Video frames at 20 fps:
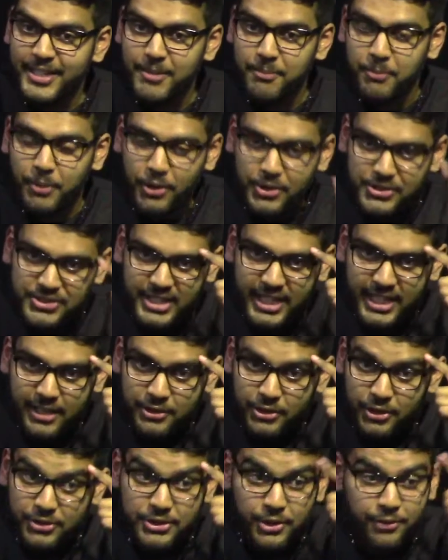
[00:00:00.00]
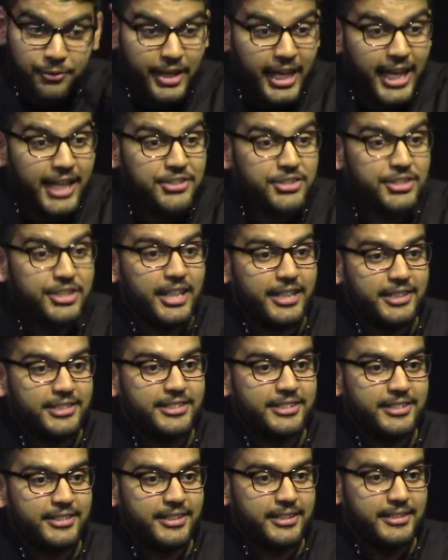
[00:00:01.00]
Because they are not of age yet.
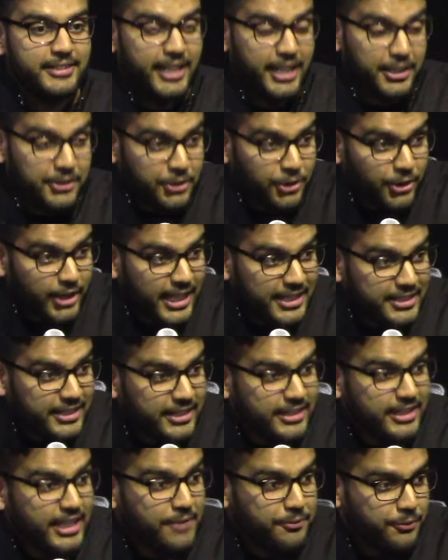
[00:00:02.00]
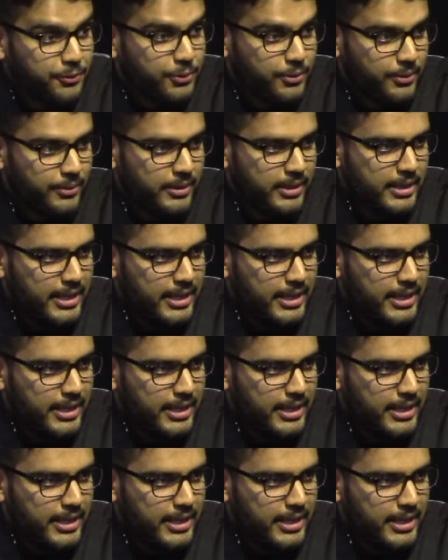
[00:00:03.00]
They are not at the level.